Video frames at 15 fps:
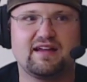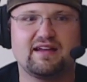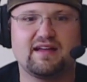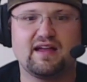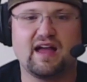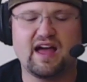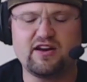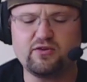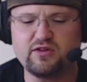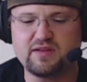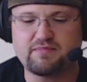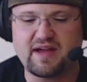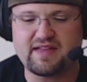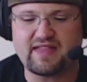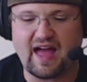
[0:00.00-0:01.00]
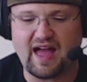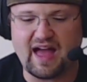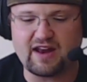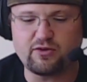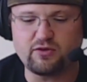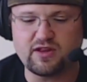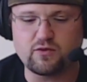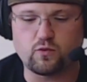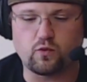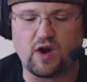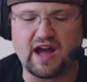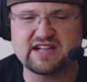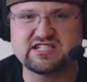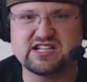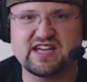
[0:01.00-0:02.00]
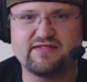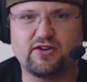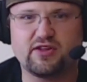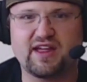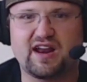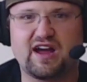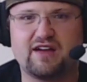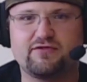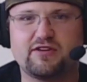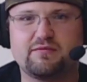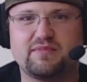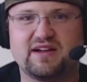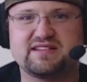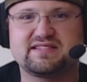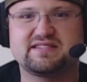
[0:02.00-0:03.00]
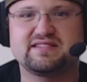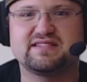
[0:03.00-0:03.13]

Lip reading: I don't really watch EVO that often, but